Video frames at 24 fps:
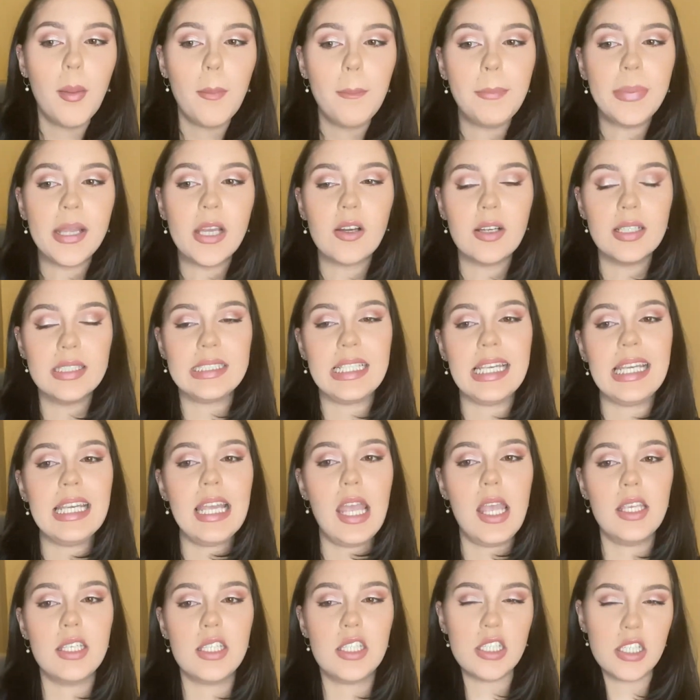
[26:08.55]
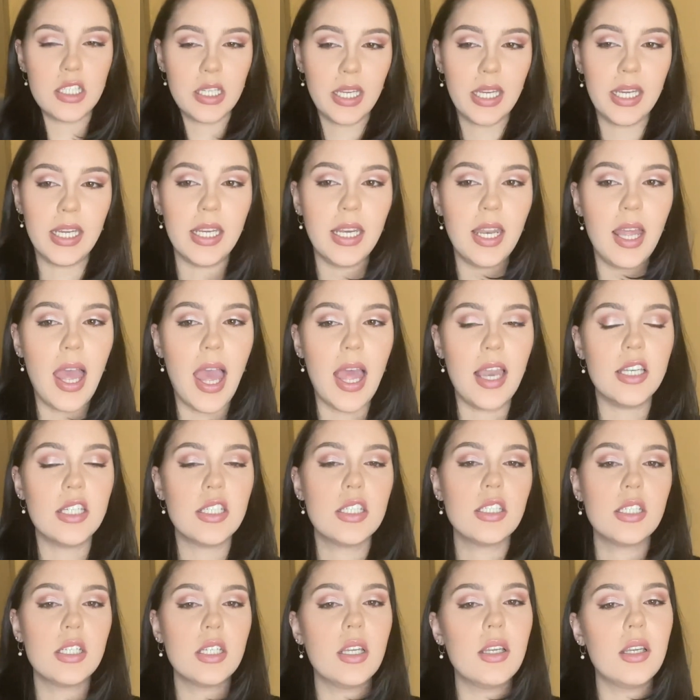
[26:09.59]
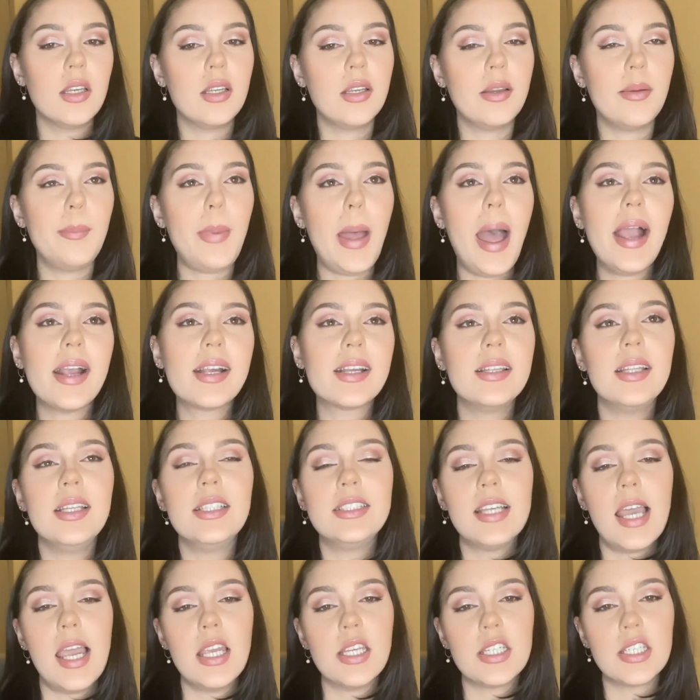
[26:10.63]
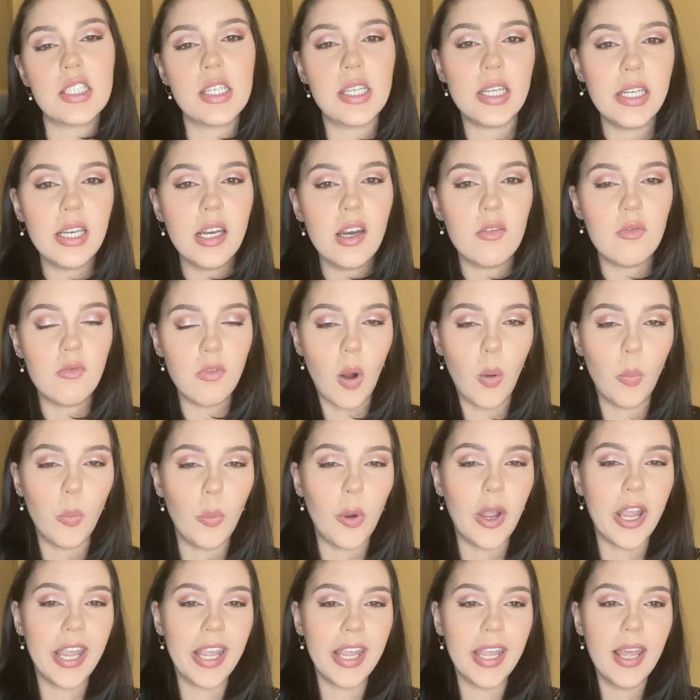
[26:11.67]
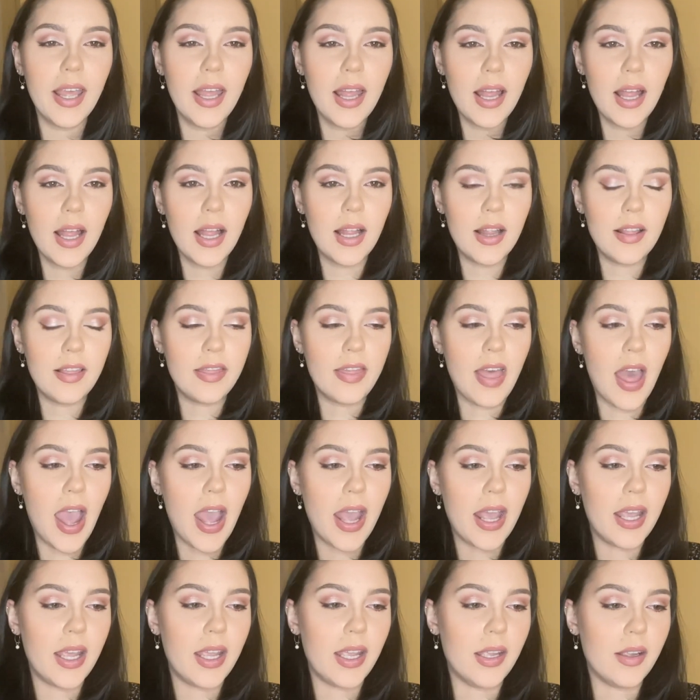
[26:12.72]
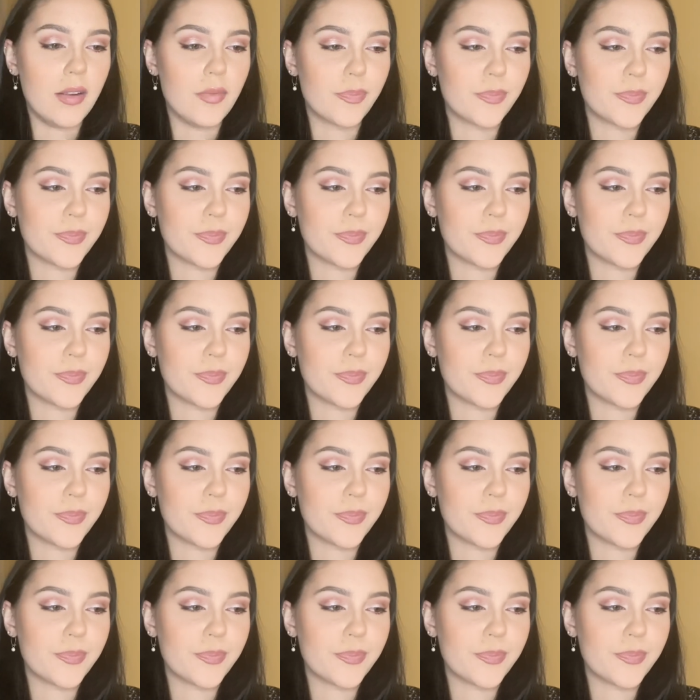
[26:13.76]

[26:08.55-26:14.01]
because it is SHEIN, and back in the day SHEIN and Romwe, they're